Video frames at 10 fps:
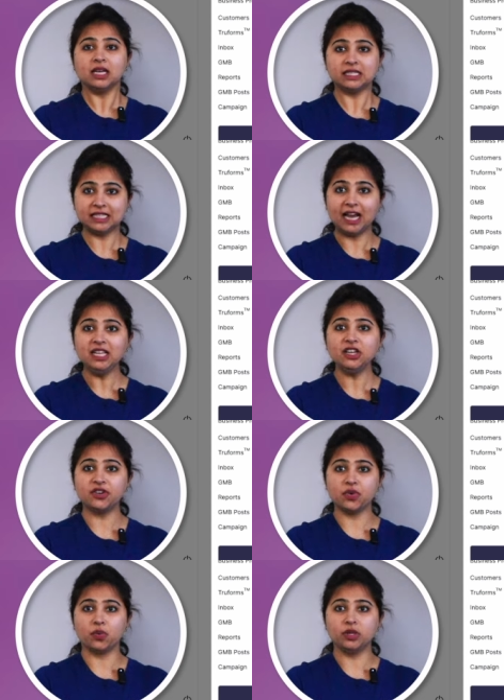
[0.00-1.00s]
Assign the
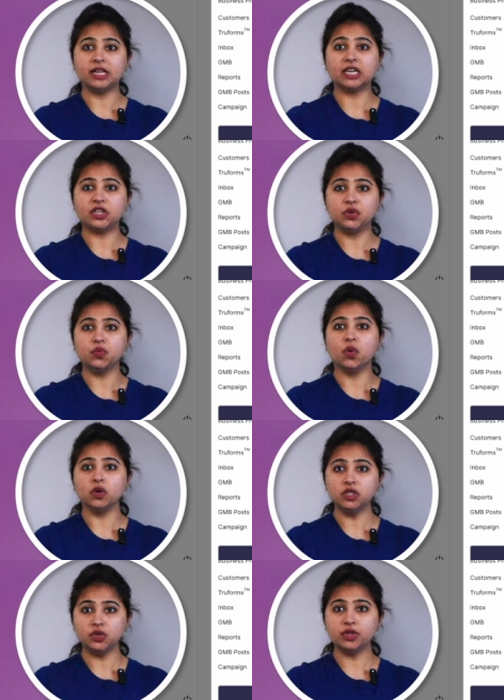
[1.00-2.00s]
role that you
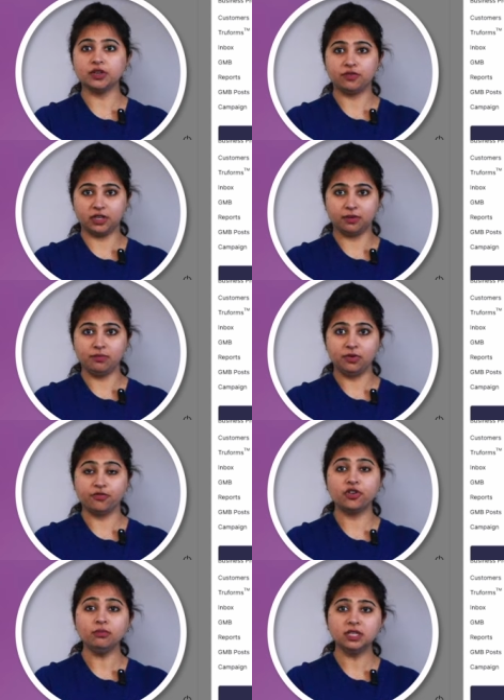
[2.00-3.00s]
want to give them
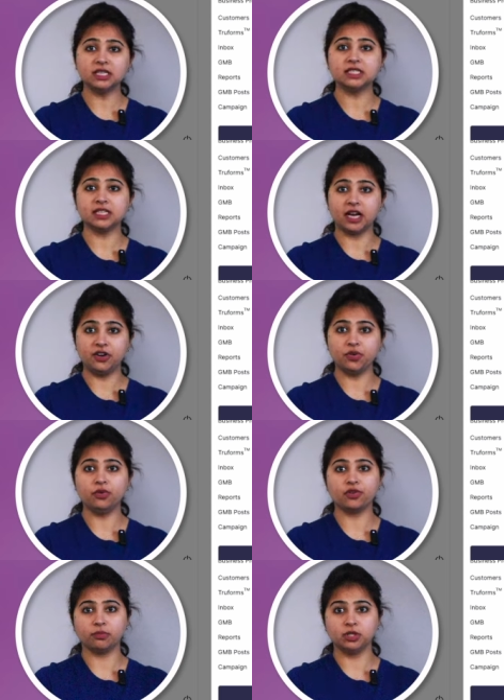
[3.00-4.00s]
from the Assign Role
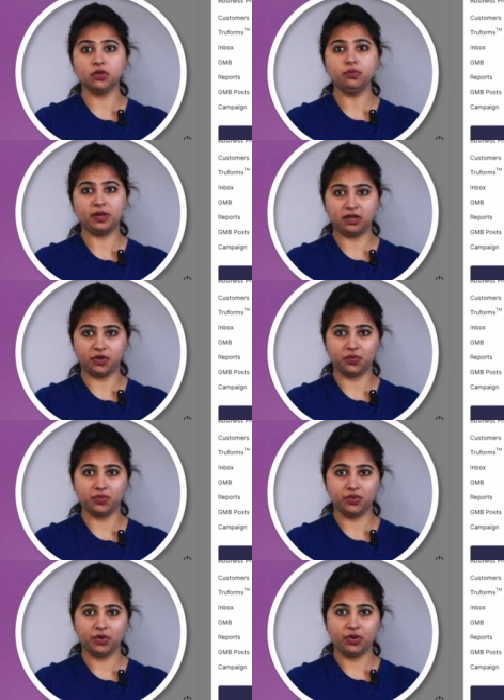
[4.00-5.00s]
drop-down menu.
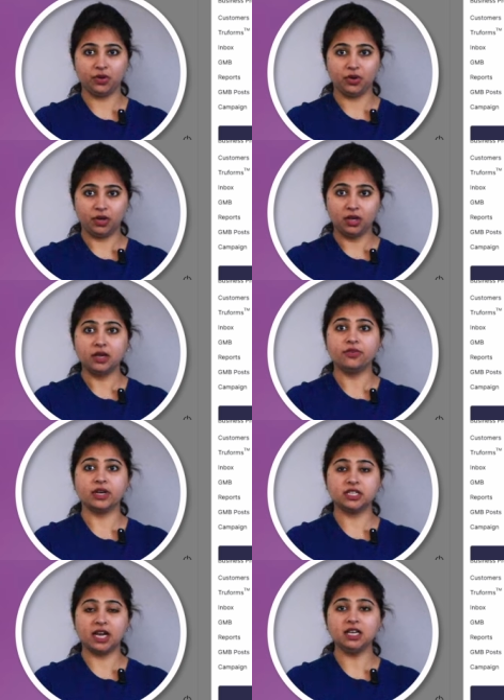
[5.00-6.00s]

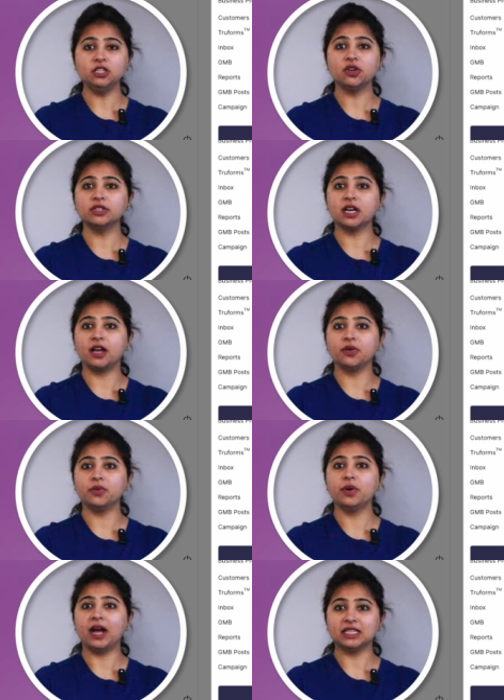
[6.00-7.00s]

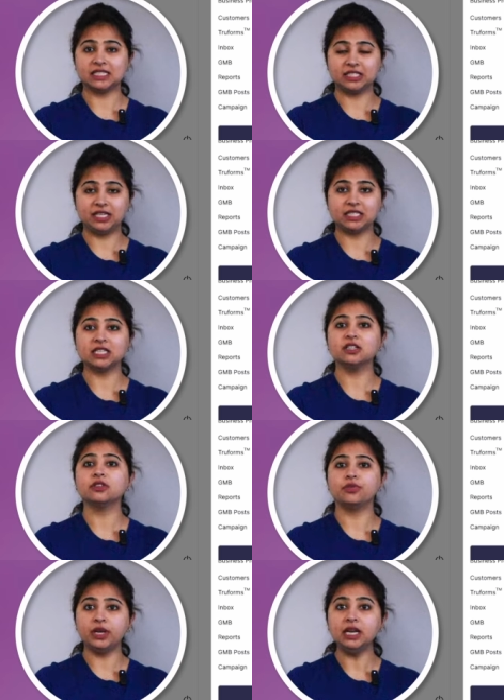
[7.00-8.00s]
Rectangle.io has created
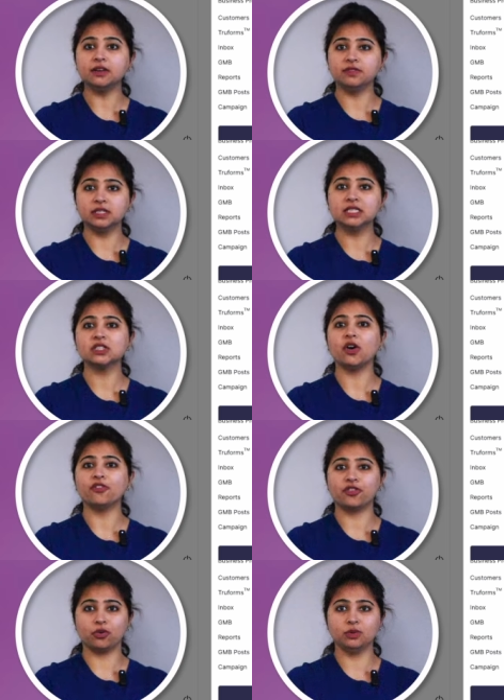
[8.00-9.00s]
3 levels
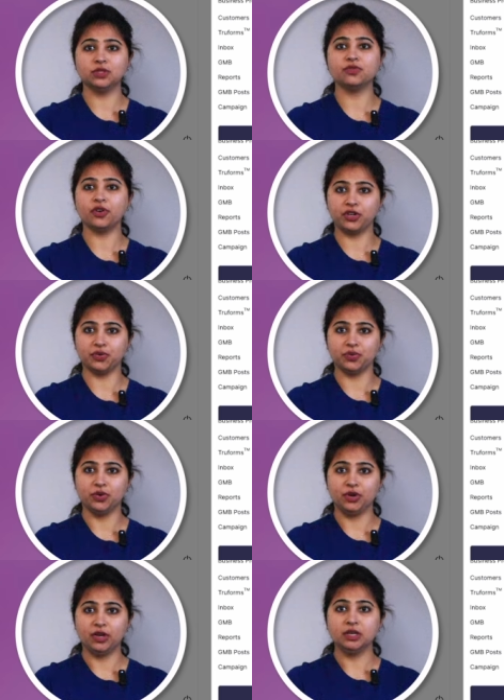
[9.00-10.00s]
of roles for you:
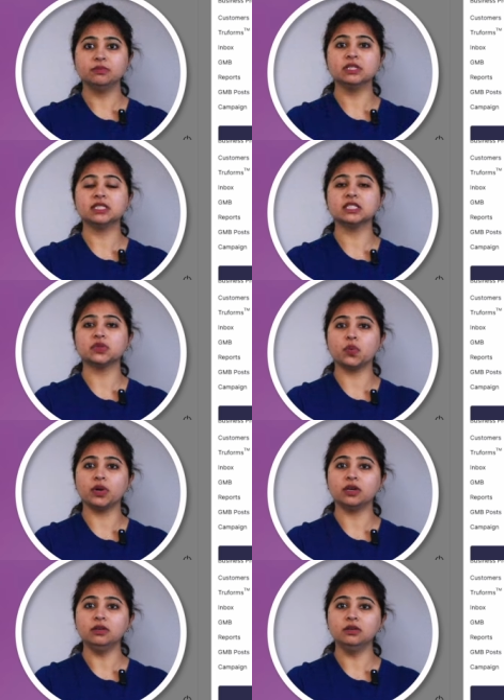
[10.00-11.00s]
Business
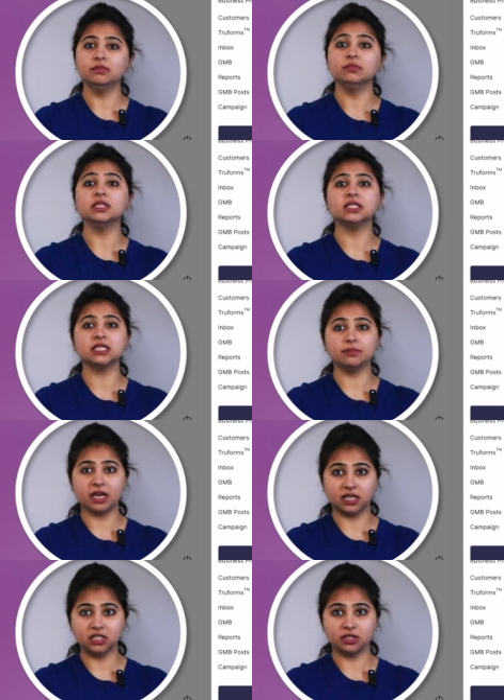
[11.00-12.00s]
Owner, Business
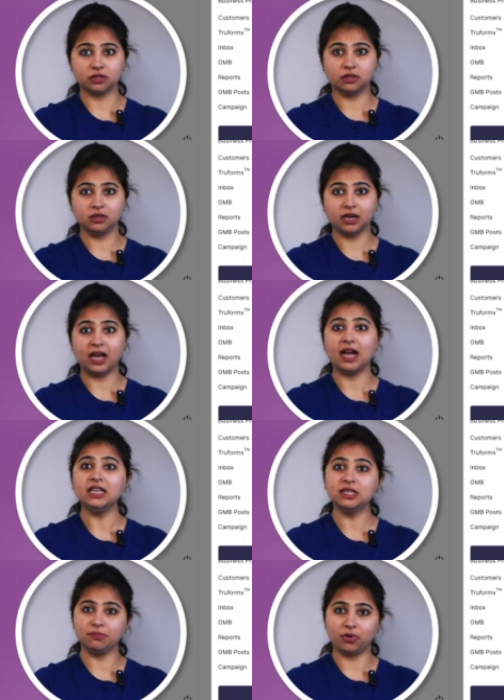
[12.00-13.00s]
Manager,
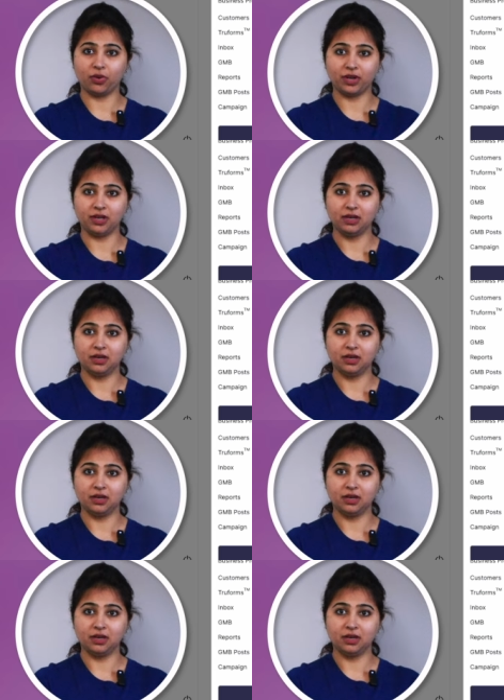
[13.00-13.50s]
and Employee.